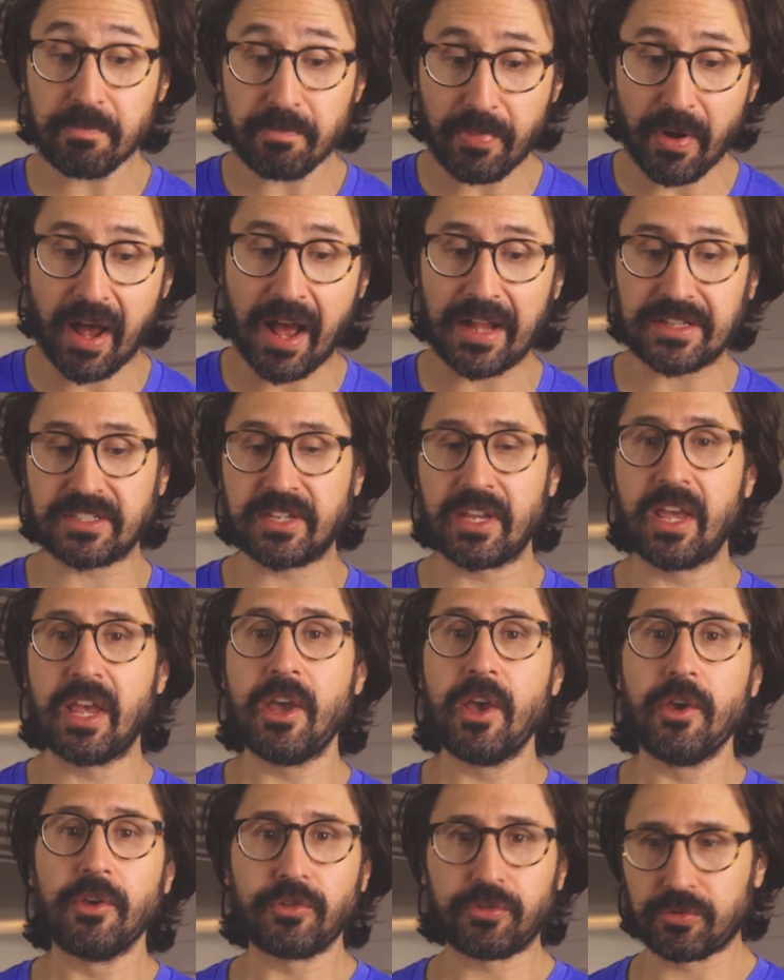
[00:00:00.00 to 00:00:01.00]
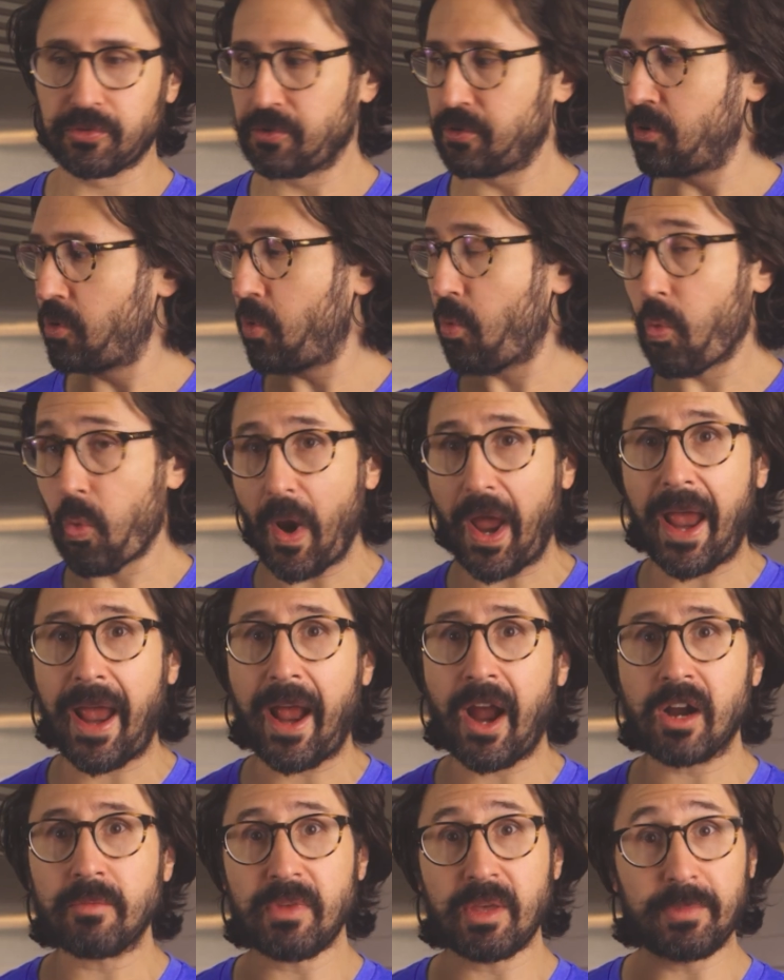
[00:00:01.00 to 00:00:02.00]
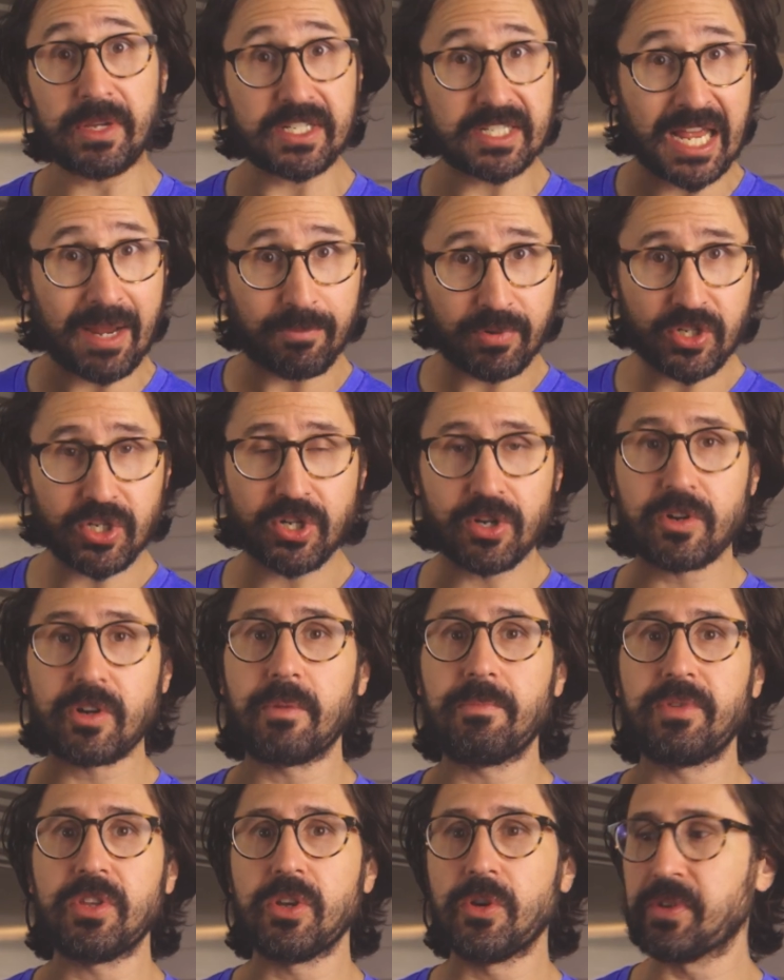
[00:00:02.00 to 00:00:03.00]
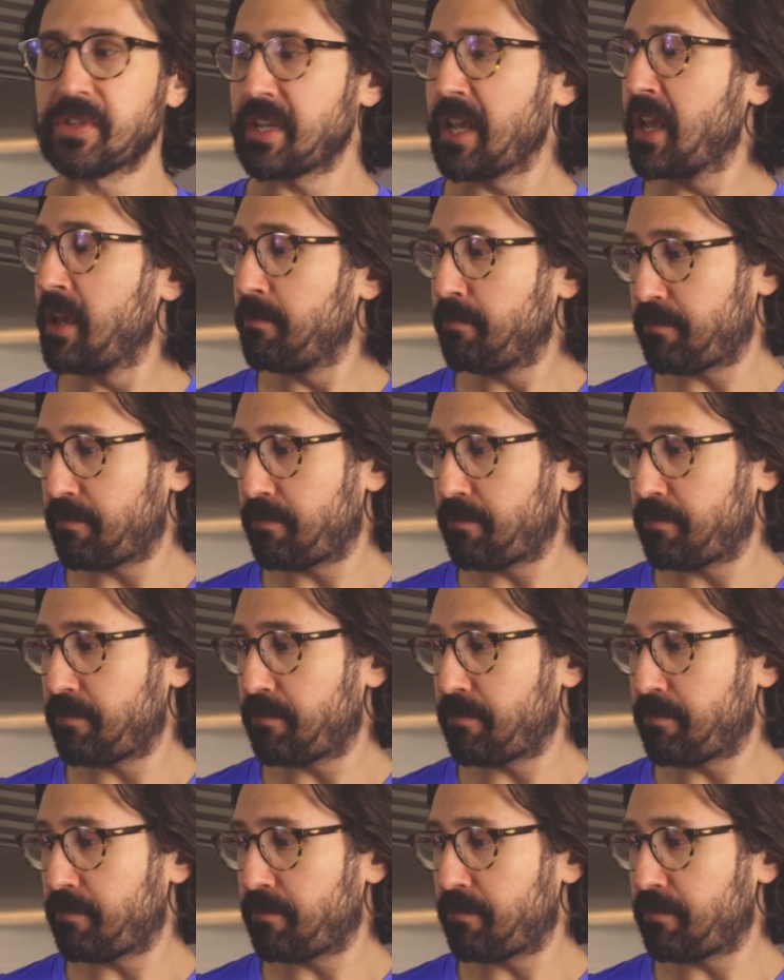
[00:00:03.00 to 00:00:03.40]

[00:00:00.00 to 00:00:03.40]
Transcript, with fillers: But through wear, maybe temperature abuse,